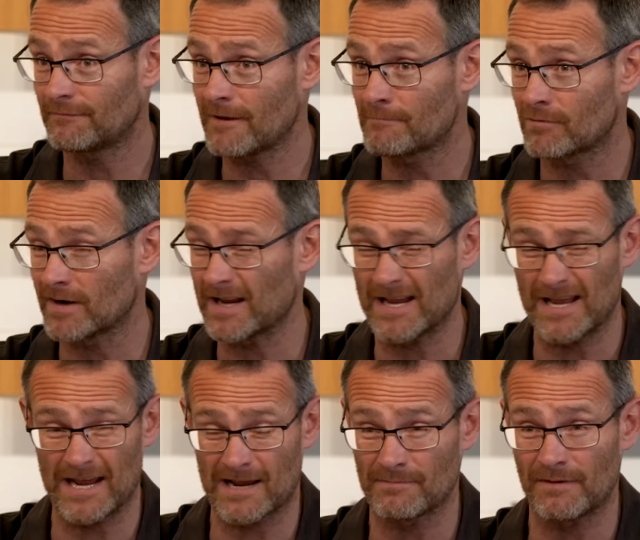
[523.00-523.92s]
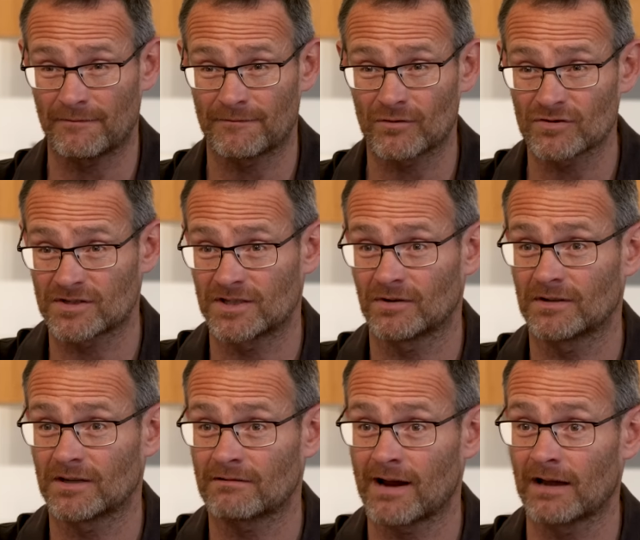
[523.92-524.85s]
February, it can be frosty
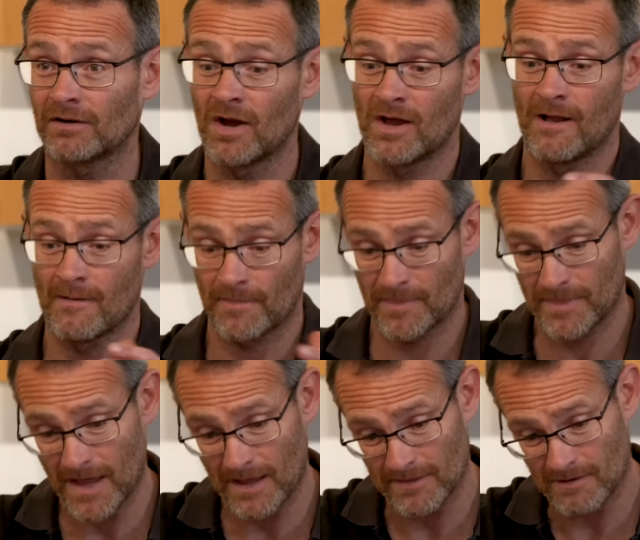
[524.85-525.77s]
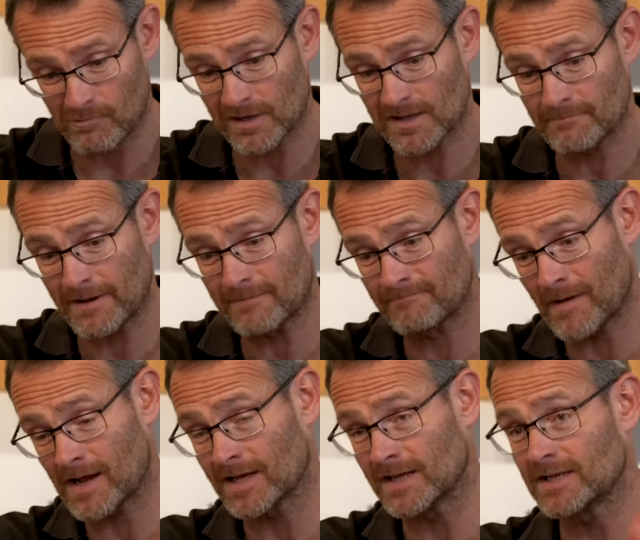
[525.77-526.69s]
on the ground, that the one of the
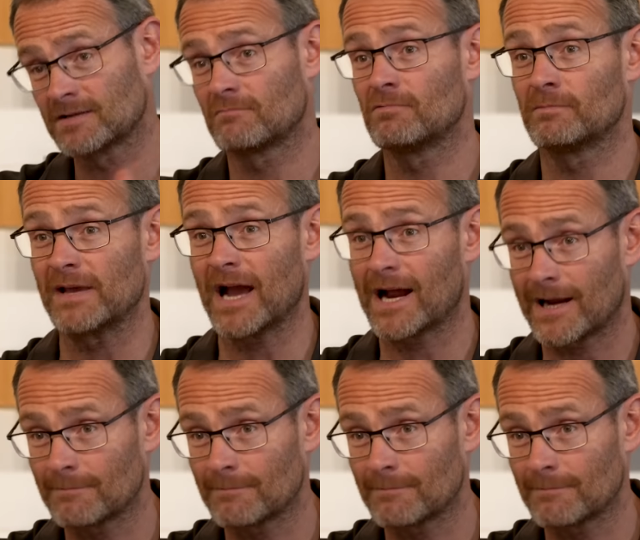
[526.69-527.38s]
big bays will be